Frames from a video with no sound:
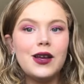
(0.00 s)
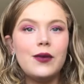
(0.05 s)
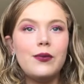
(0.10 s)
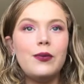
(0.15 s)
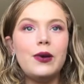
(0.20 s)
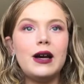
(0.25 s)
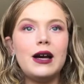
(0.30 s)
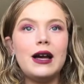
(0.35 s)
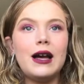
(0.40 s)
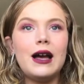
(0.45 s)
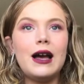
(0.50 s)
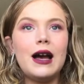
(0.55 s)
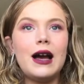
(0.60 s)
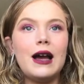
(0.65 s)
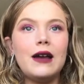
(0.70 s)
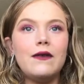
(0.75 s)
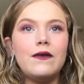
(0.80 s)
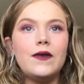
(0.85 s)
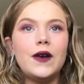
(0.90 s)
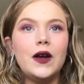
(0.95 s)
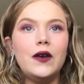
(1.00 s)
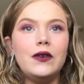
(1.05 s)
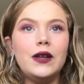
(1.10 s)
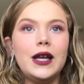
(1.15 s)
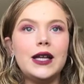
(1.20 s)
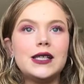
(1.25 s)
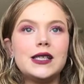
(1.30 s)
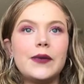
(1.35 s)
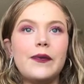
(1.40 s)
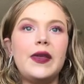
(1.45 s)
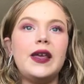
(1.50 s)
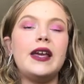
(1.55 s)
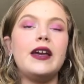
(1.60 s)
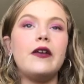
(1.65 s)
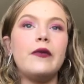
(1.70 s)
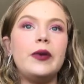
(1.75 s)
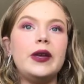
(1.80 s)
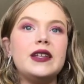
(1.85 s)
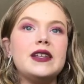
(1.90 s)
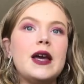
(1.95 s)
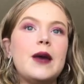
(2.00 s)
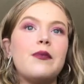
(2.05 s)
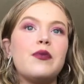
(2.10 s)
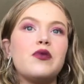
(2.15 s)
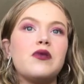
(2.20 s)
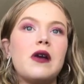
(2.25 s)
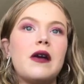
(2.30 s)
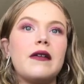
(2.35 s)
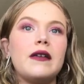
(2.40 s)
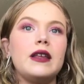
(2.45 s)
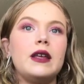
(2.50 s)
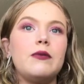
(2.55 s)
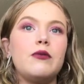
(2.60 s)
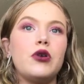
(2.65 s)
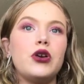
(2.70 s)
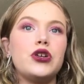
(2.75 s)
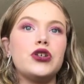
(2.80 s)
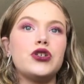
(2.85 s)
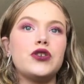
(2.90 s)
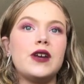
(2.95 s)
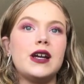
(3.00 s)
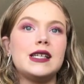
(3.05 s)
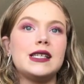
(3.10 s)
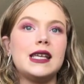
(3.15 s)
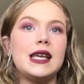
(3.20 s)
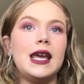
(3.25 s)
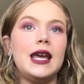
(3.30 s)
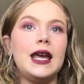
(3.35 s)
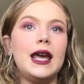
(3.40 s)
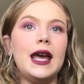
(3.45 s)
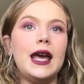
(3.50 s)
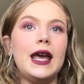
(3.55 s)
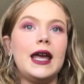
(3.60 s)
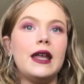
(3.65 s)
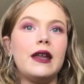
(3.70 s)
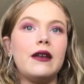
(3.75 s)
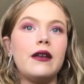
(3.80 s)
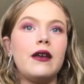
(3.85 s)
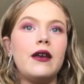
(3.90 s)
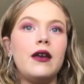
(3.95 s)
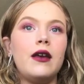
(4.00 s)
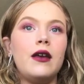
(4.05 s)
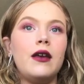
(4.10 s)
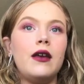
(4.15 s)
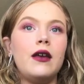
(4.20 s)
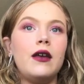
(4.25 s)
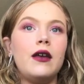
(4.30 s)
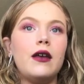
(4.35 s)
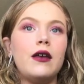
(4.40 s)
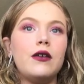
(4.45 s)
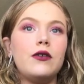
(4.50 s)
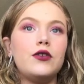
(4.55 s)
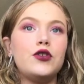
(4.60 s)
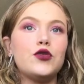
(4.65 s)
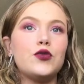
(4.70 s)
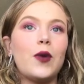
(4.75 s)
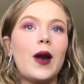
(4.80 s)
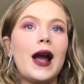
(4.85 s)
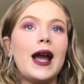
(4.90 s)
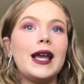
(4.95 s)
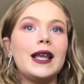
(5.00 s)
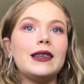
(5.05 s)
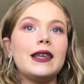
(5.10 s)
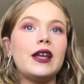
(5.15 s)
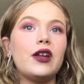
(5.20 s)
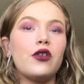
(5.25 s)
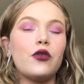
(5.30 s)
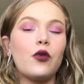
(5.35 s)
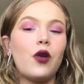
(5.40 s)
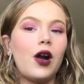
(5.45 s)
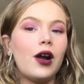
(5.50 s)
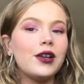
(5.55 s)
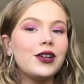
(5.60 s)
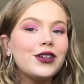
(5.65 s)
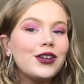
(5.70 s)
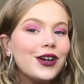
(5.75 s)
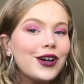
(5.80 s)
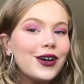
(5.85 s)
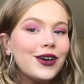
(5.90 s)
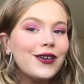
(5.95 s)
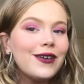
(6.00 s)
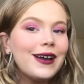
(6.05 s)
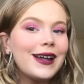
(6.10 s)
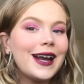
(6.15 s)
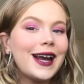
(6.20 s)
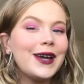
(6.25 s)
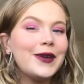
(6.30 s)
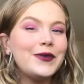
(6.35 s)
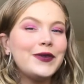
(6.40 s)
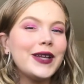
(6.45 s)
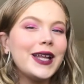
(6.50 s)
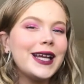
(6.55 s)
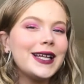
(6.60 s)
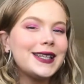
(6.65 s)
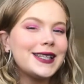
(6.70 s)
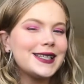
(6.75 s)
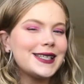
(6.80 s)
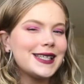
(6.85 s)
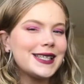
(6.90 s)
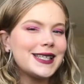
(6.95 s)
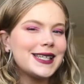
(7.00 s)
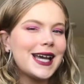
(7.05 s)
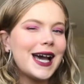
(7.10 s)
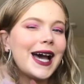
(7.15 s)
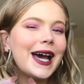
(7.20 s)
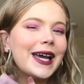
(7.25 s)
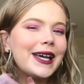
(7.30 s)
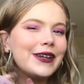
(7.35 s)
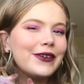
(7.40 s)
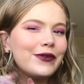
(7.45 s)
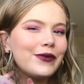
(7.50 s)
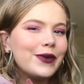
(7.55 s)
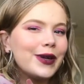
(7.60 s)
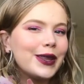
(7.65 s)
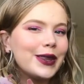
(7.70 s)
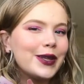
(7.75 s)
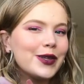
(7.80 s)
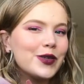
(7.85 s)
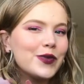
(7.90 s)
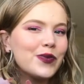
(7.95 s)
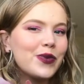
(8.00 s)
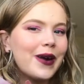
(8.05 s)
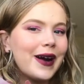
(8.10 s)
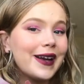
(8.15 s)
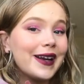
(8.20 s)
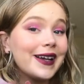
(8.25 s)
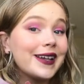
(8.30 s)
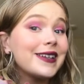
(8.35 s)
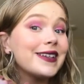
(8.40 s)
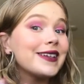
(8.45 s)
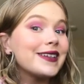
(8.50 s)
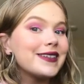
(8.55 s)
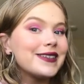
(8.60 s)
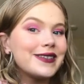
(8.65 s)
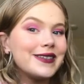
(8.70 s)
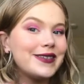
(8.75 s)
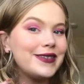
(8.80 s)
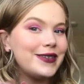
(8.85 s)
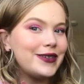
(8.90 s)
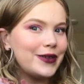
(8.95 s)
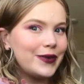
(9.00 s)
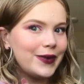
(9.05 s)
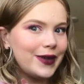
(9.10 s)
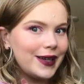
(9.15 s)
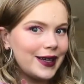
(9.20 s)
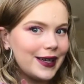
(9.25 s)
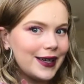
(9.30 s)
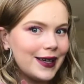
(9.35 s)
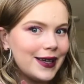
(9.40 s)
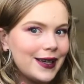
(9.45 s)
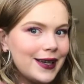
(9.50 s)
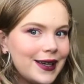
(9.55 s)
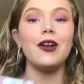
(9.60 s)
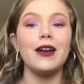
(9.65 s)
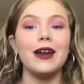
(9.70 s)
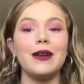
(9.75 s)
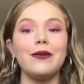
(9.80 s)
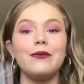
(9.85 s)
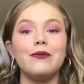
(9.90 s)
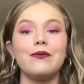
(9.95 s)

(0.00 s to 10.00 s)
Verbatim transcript: but I felt like something can be temporarily moisturizing and drying later on, you know? And I feel like this is kind of what this product is doing. All right,